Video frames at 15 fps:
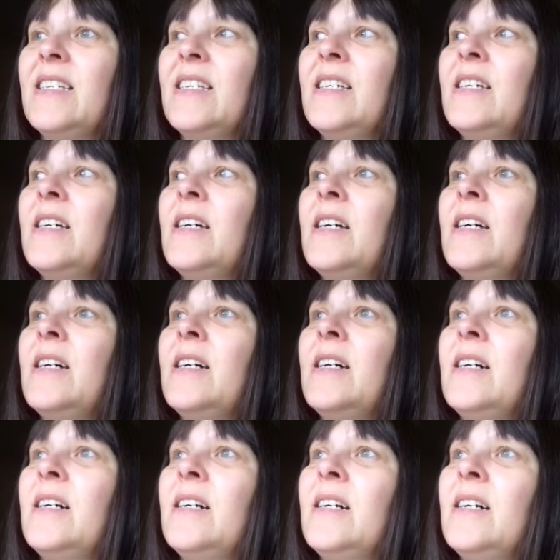
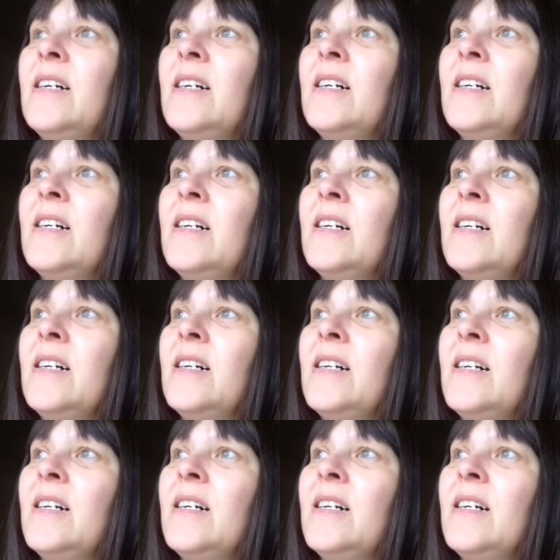Nothing is said.